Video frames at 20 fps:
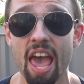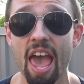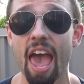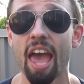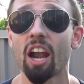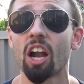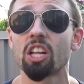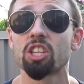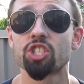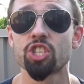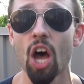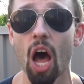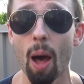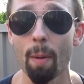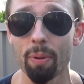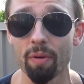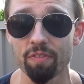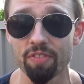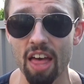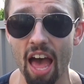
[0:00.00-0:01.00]
And on
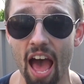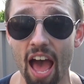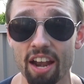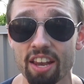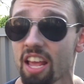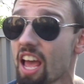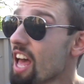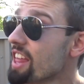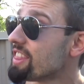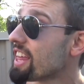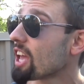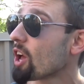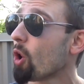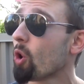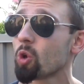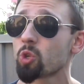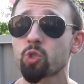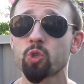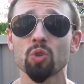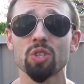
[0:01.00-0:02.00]
top of that, they
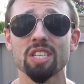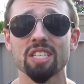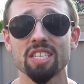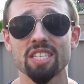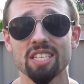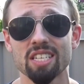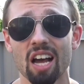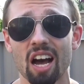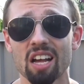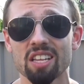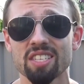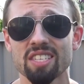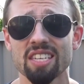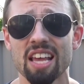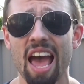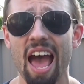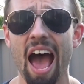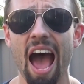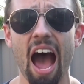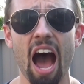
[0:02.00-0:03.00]
also discuss
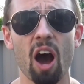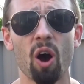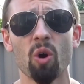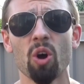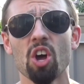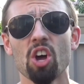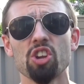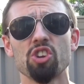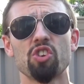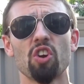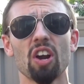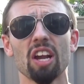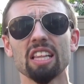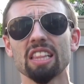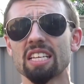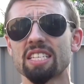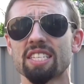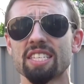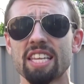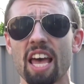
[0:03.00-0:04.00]
how during
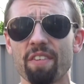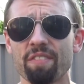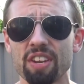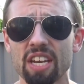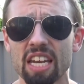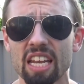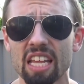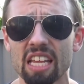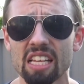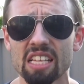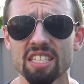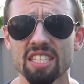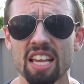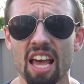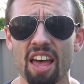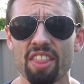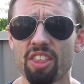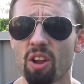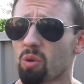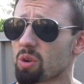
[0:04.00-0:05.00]
the 70s,
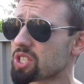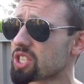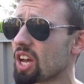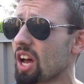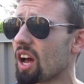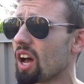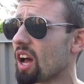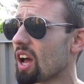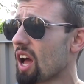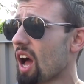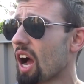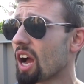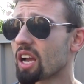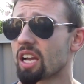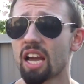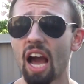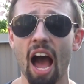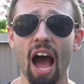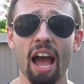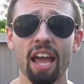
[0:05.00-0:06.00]
there was a
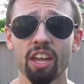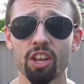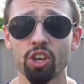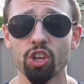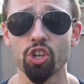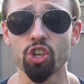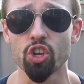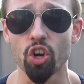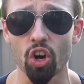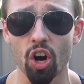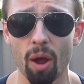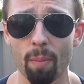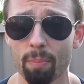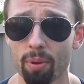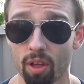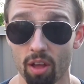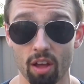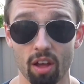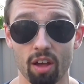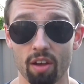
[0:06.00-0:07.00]
guy in Europe,
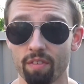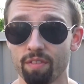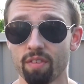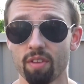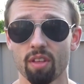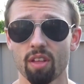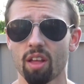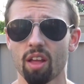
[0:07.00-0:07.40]
a